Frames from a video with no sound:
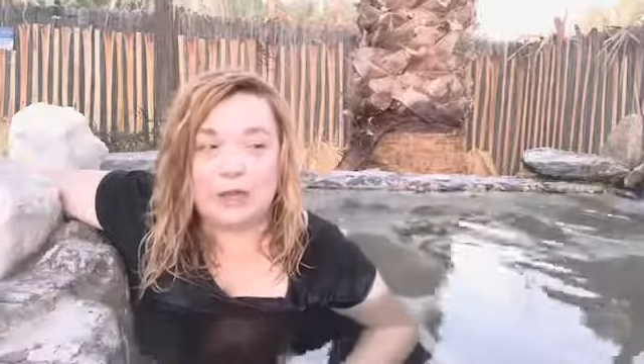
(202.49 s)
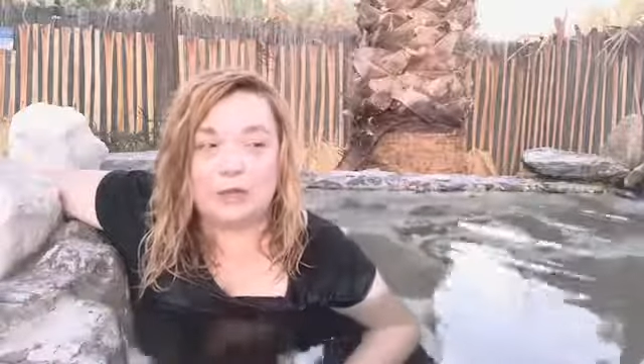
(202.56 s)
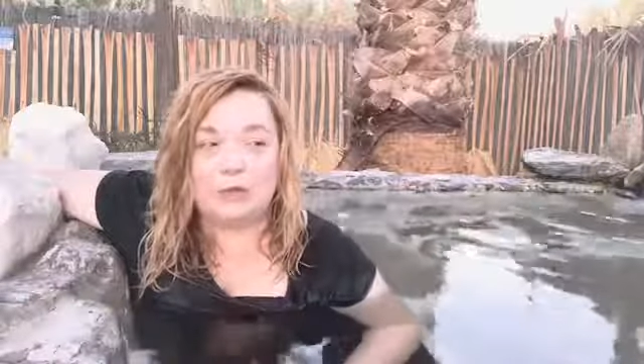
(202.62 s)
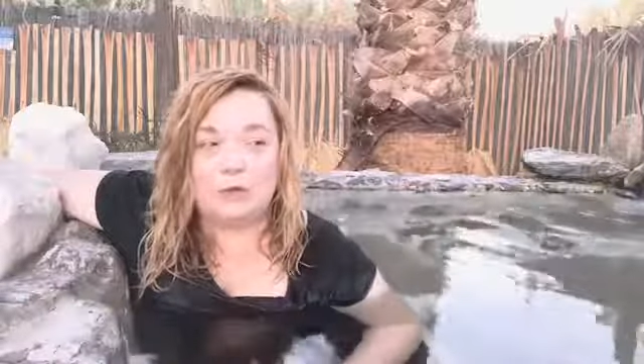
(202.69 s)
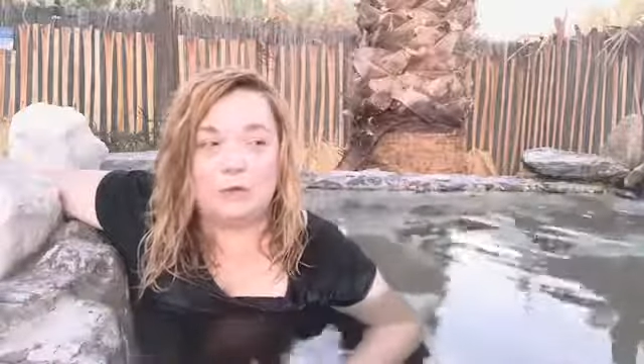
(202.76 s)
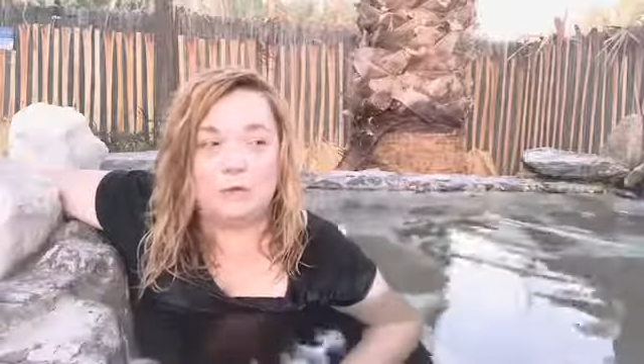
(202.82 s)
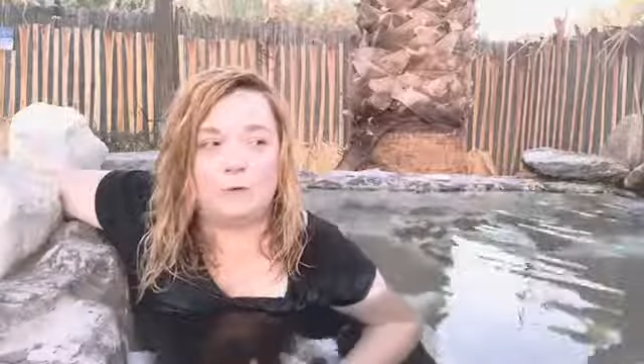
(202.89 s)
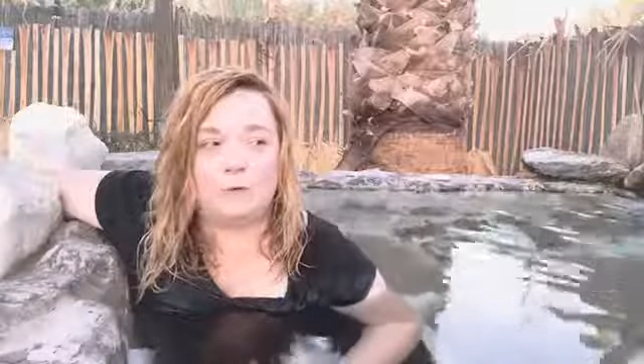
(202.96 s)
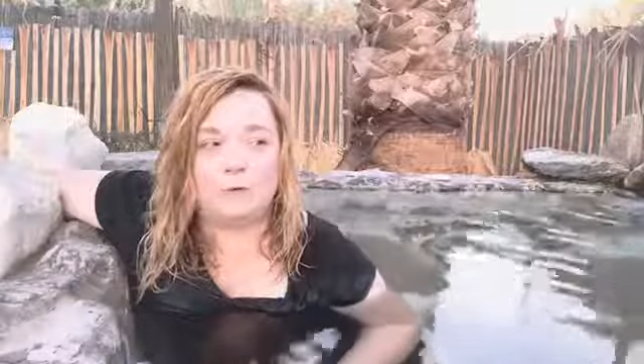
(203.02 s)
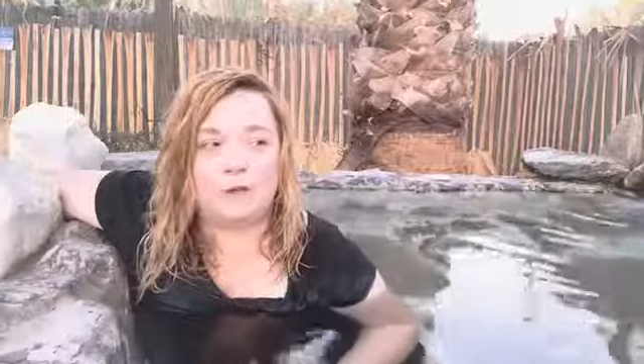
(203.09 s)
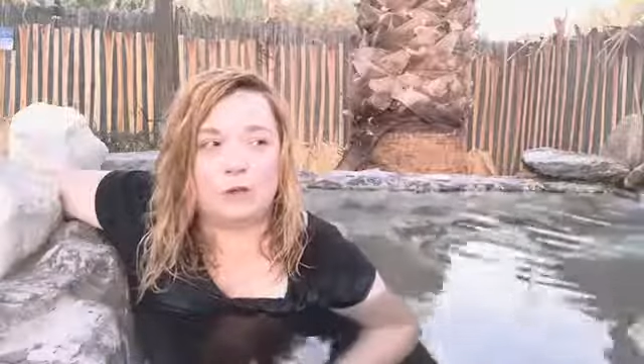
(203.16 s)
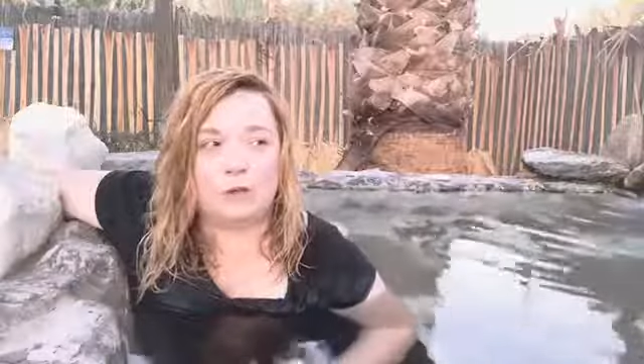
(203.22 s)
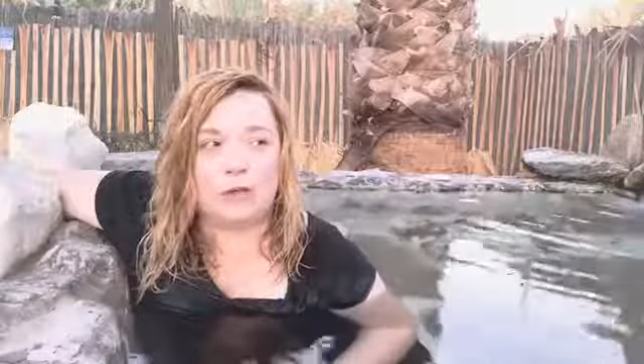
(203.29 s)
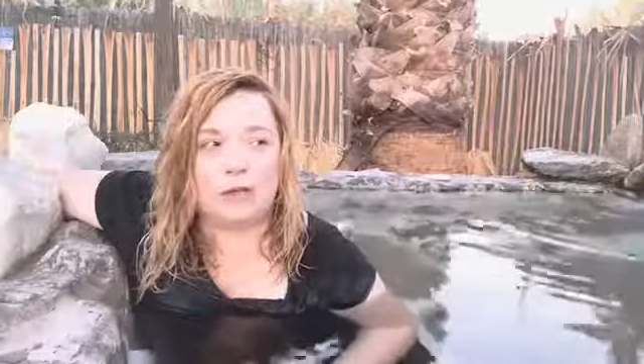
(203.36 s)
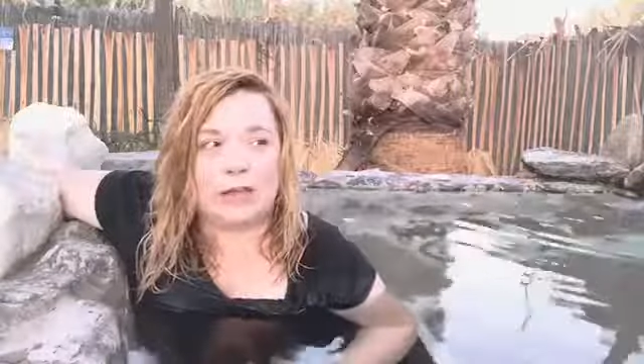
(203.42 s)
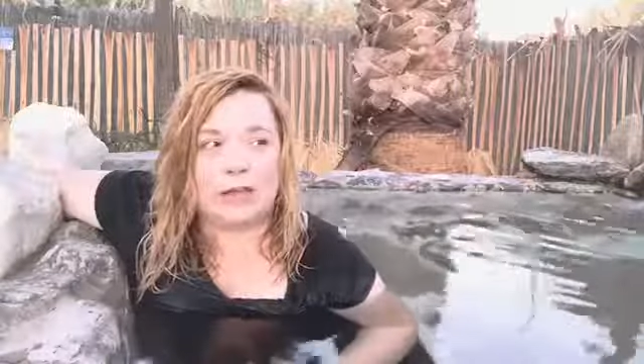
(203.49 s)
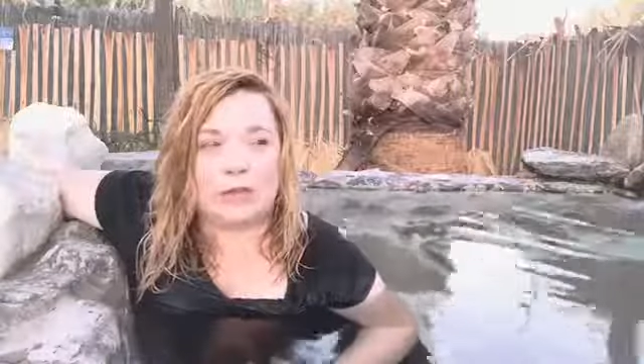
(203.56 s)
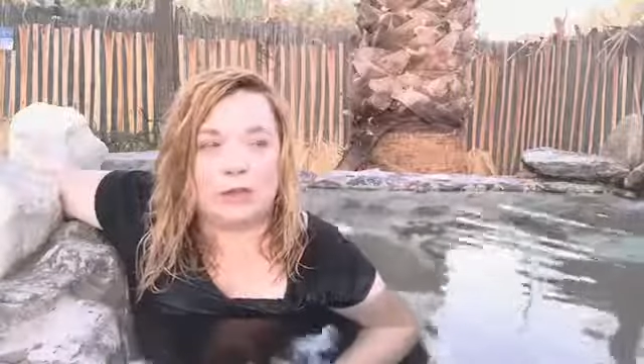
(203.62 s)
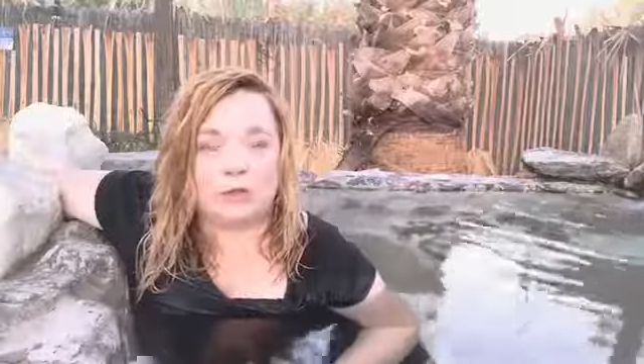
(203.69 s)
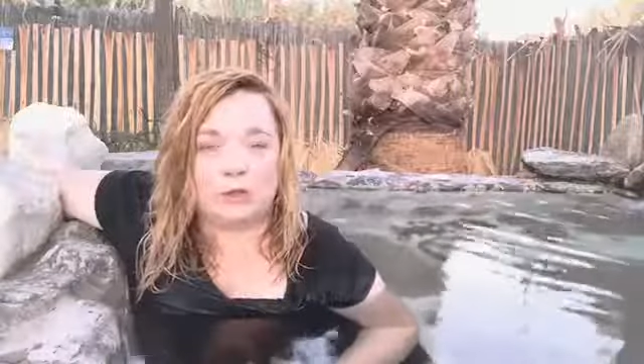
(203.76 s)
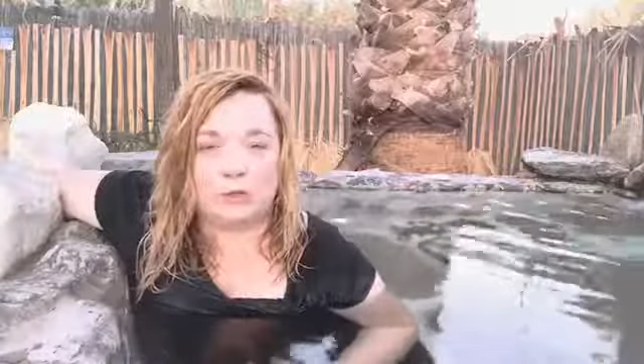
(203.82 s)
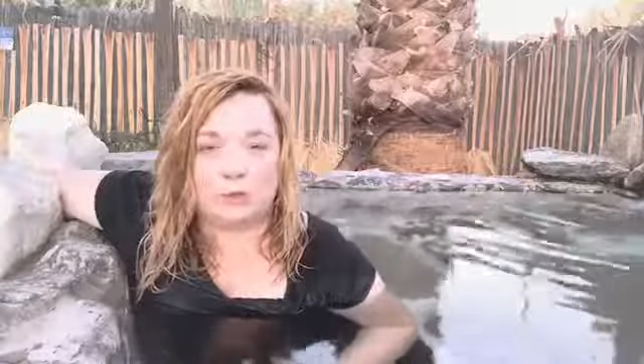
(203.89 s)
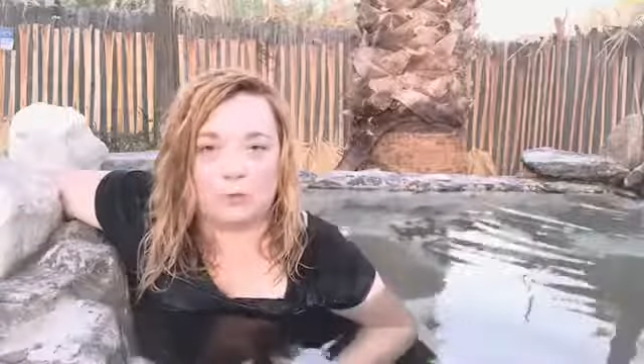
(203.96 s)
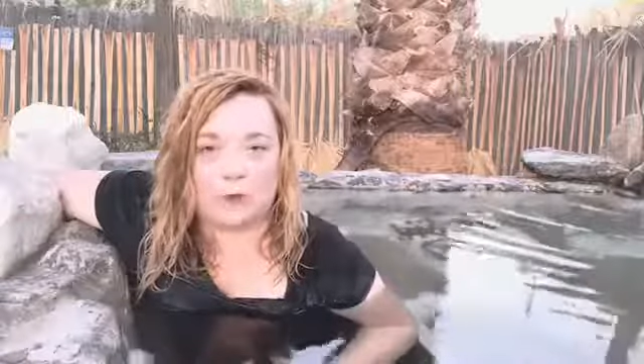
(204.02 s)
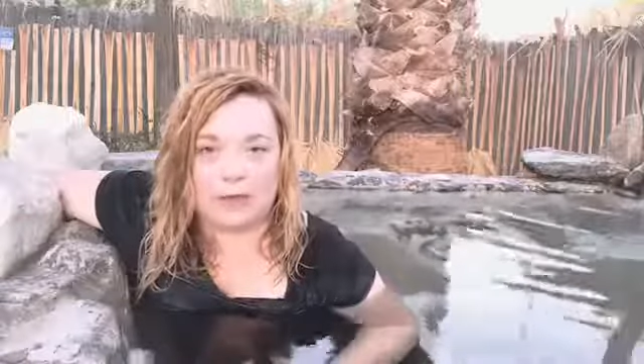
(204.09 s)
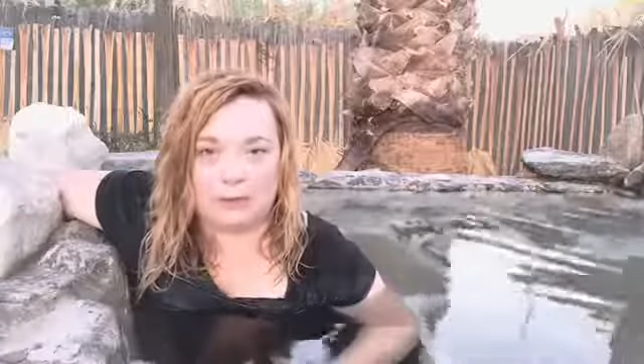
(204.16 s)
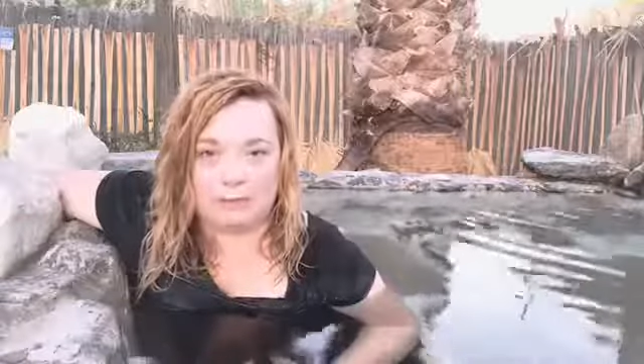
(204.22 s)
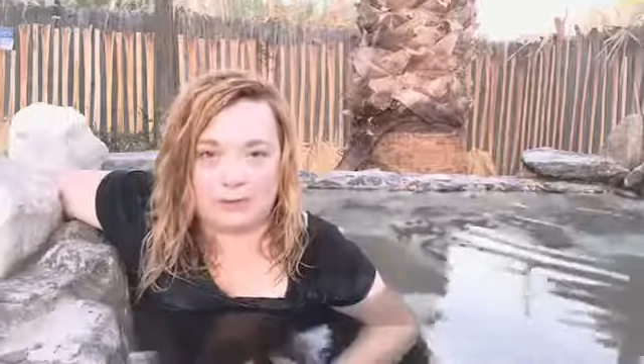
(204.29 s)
you feel like you're in the right